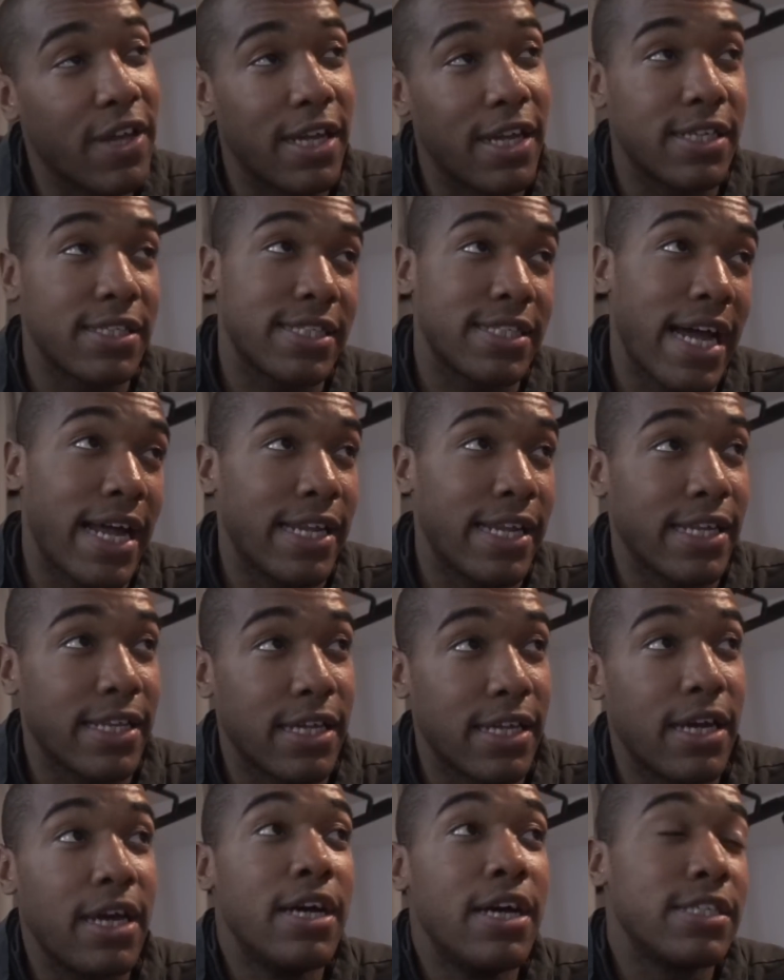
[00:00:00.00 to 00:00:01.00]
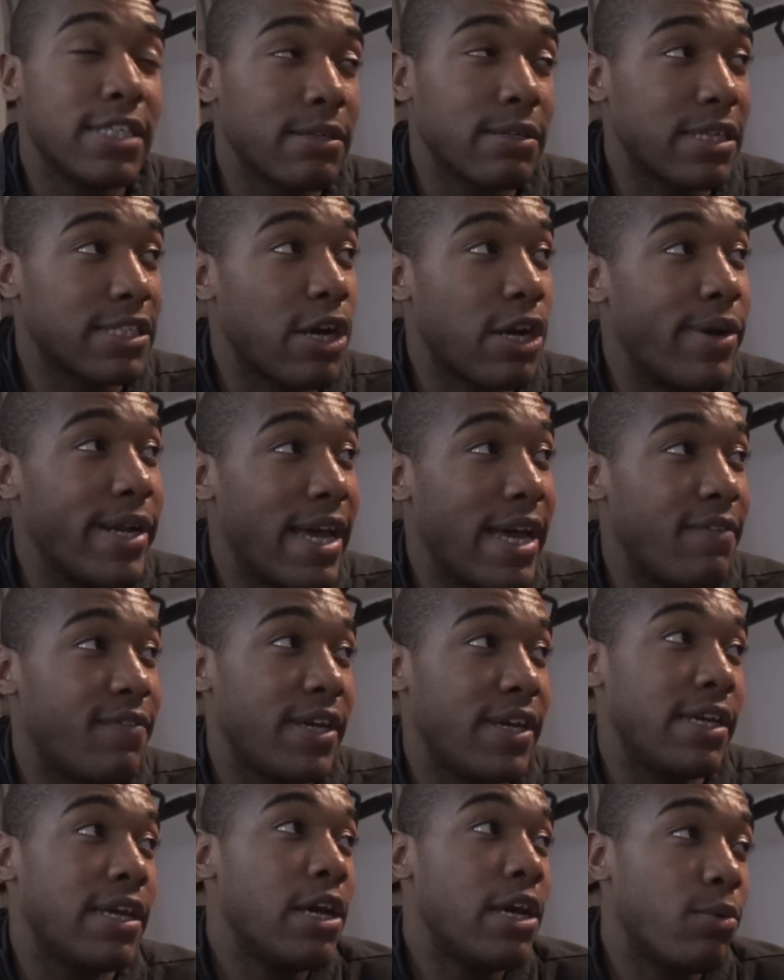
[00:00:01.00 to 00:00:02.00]
the understanding that sometimes going
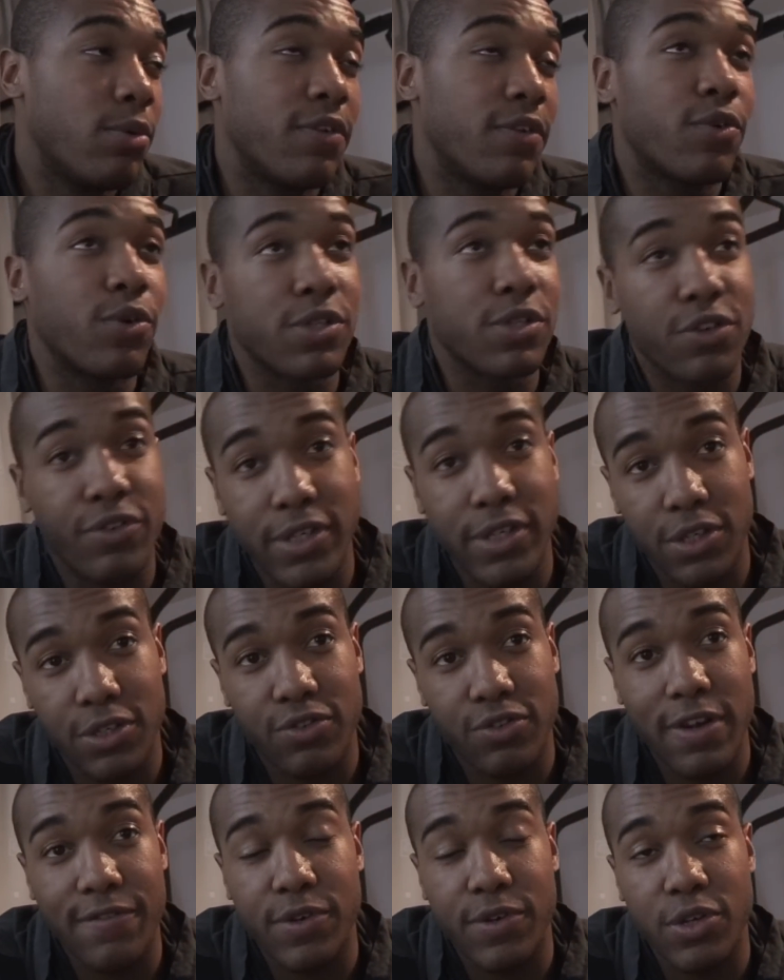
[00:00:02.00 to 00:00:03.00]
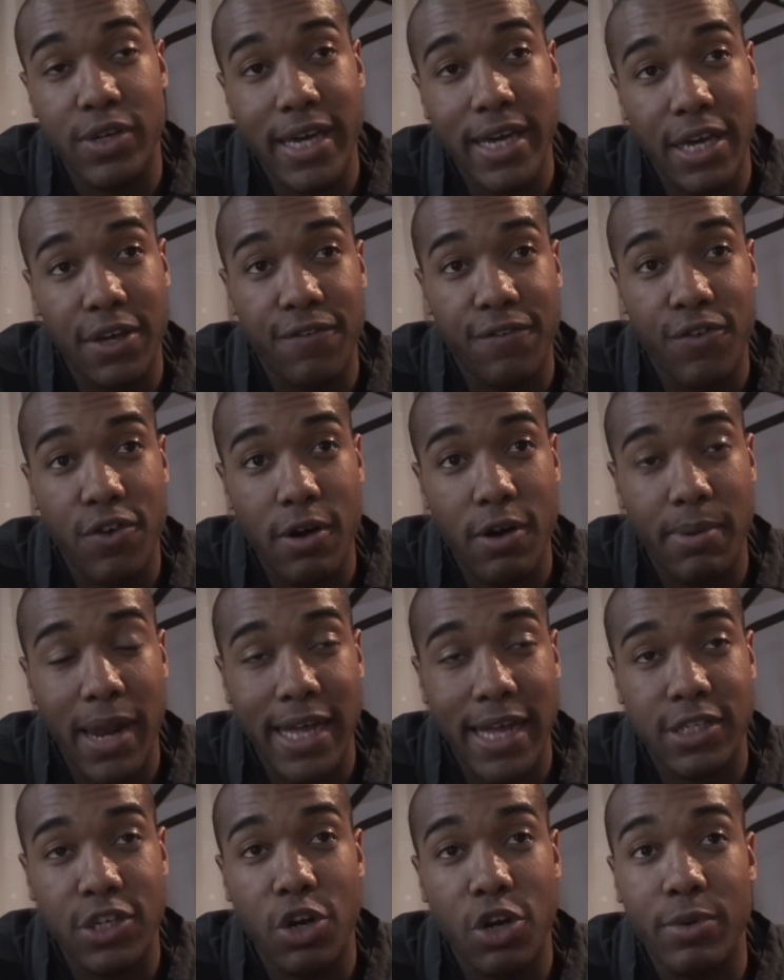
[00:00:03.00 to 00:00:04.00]
heavy will of course increase your strength, which can get you through a
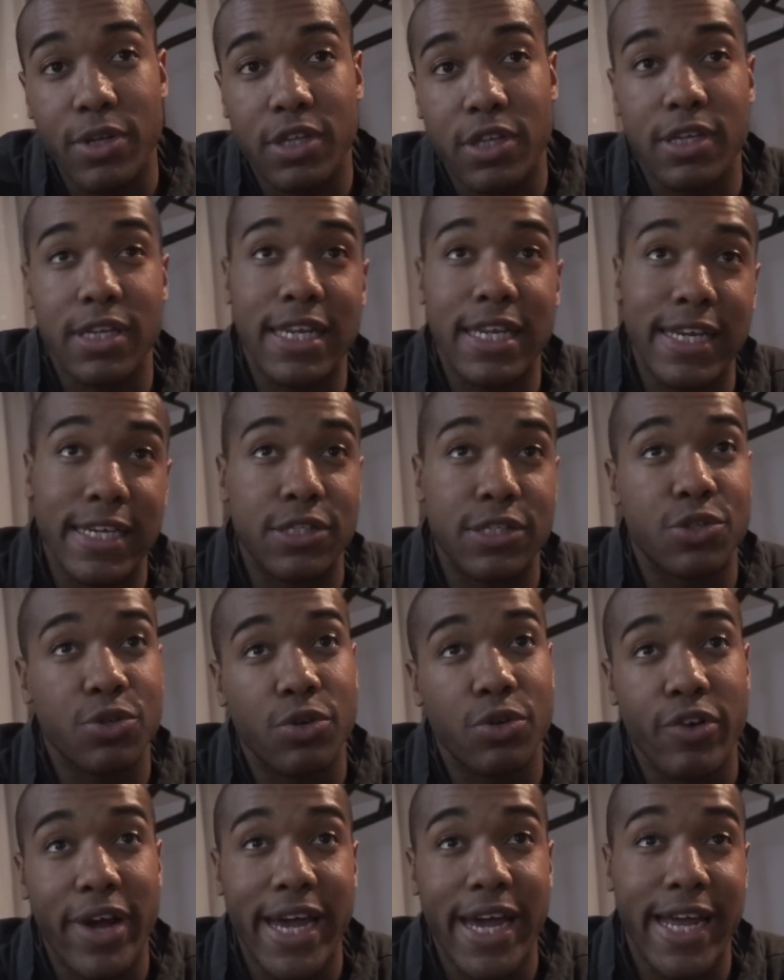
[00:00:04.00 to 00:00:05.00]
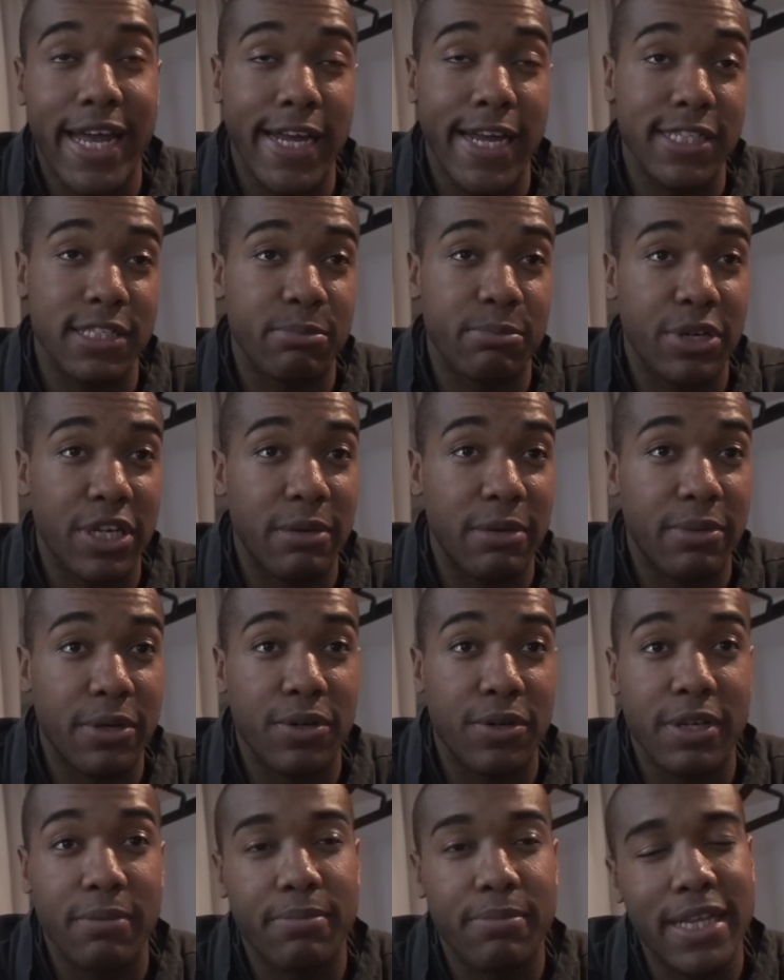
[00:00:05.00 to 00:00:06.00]
plateau, which can lead to greater gains in
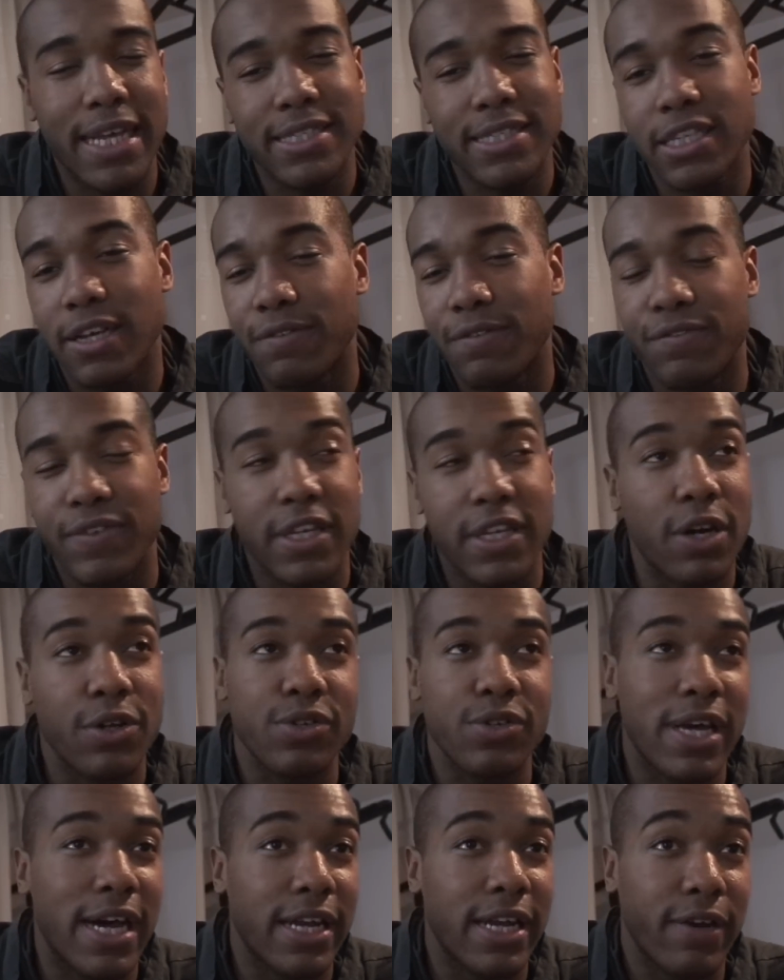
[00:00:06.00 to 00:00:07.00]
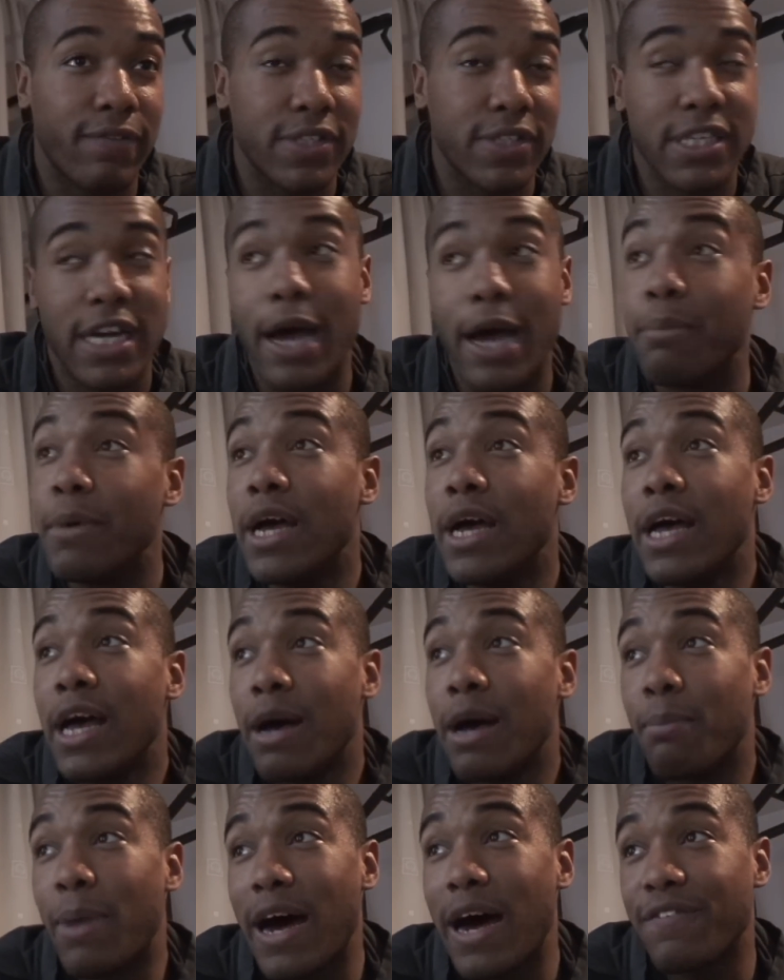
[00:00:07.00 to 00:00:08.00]
bodybuilding. But that's another video. I'll do that another time.
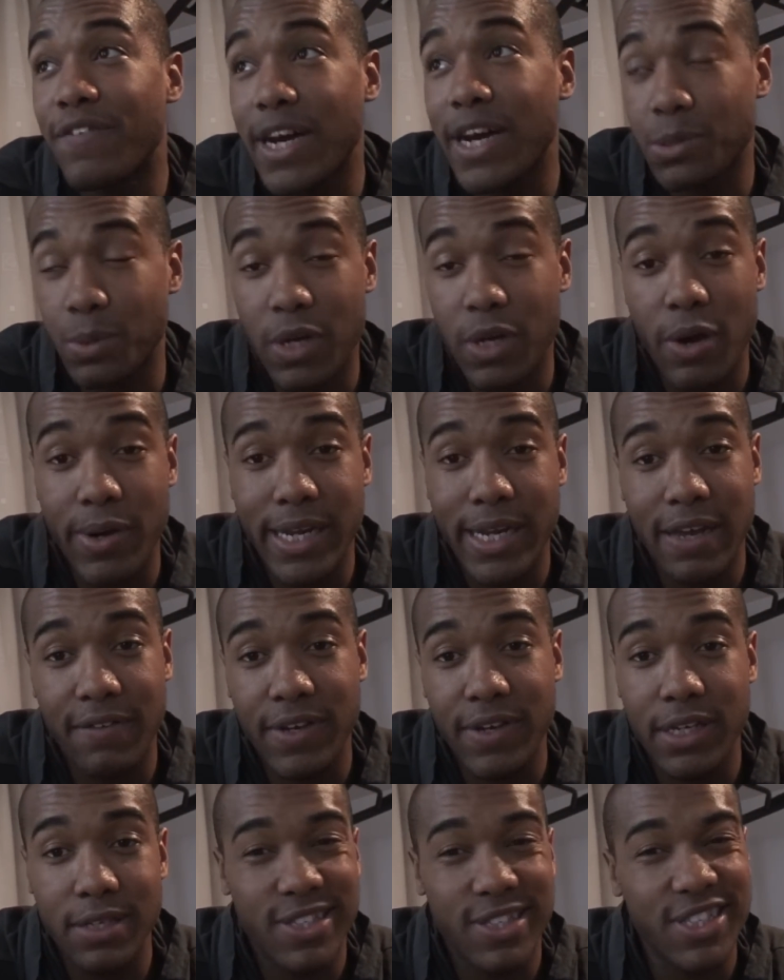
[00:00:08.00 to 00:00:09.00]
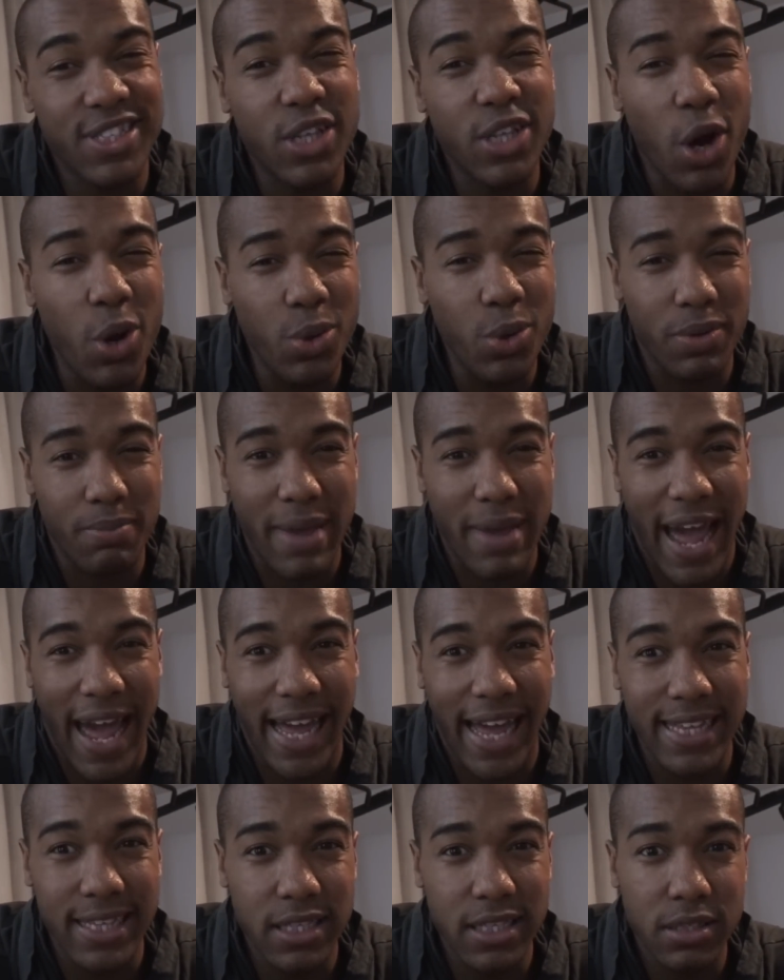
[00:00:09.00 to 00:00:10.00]
My advice for going heavy: just don't,
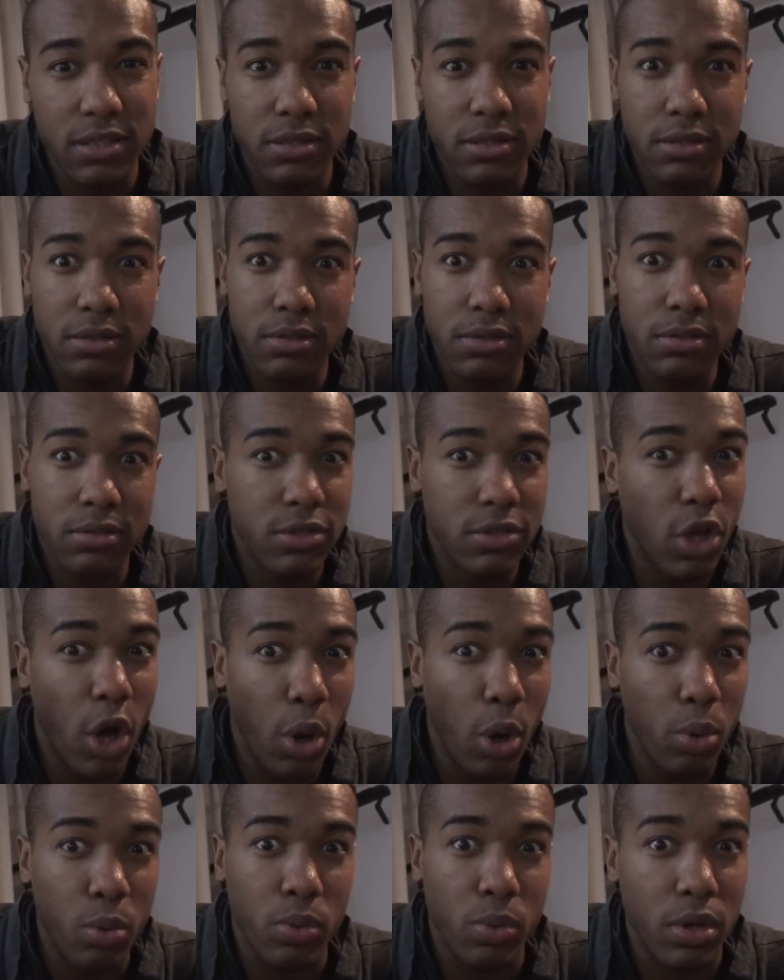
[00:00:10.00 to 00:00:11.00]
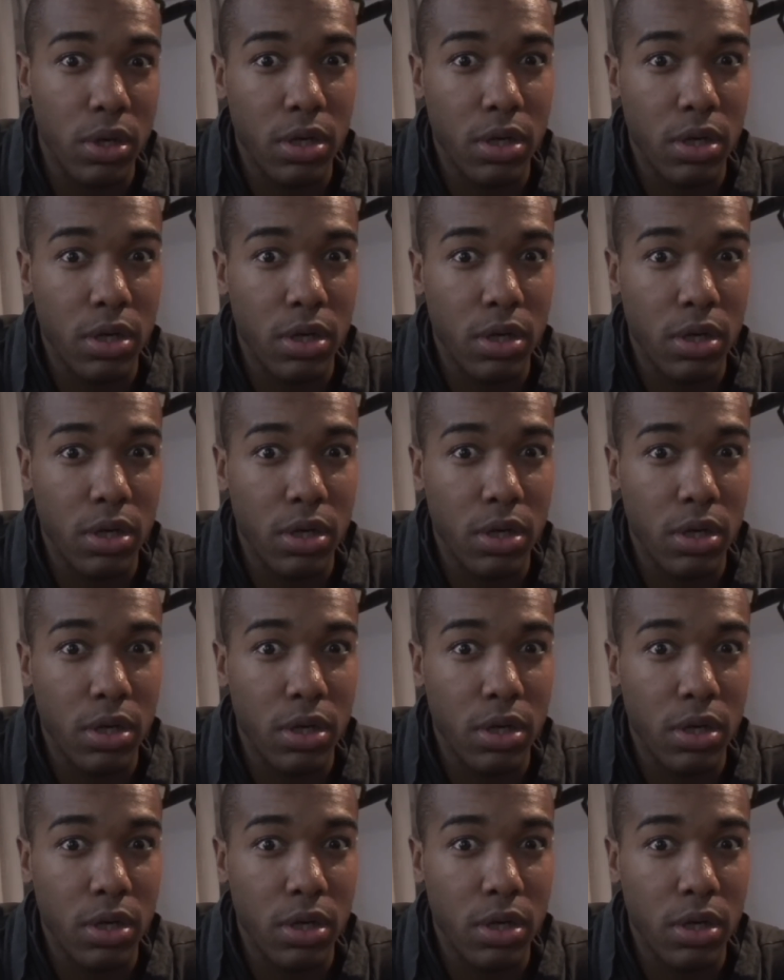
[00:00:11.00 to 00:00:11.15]
man. Don't